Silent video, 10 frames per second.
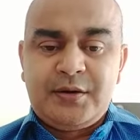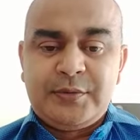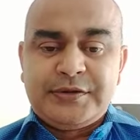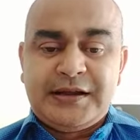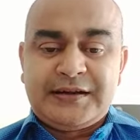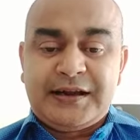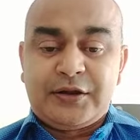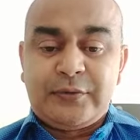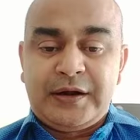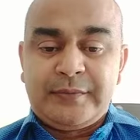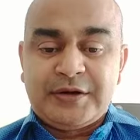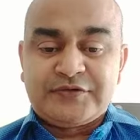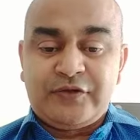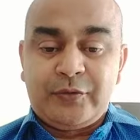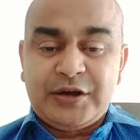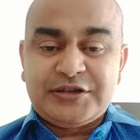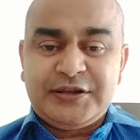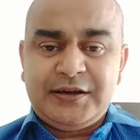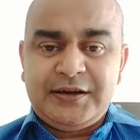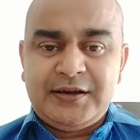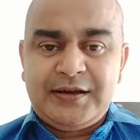With that, thank you very much for watching,